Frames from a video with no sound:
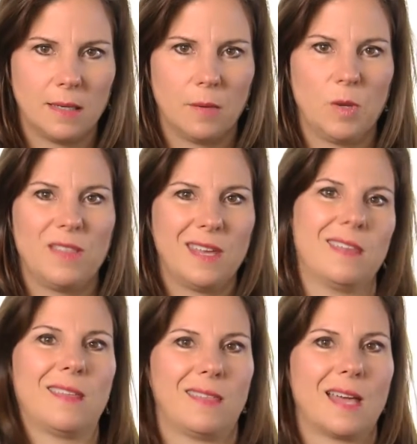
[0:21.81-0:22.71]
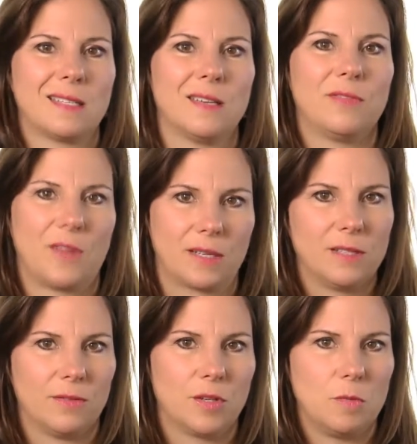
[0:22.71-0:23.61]
And we think that that's
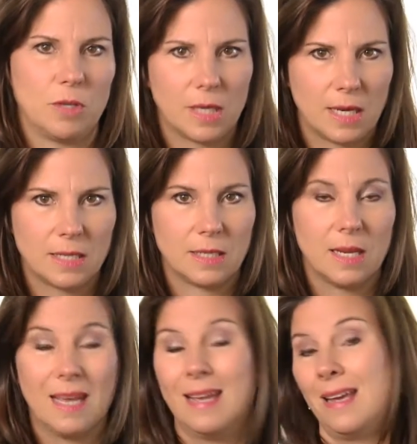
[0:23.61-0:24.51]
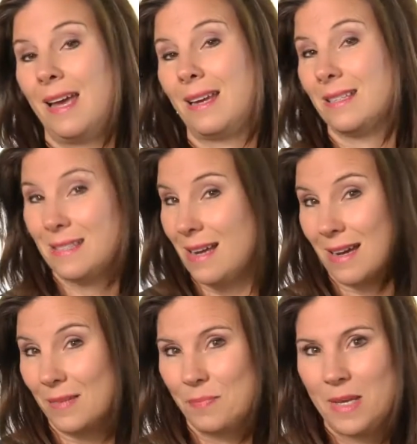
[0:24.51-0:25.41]
effective communication, and it's
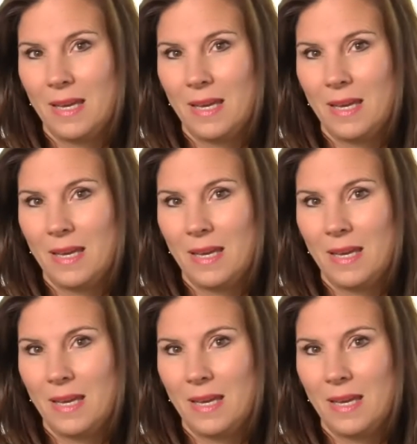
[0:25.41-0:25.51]
not.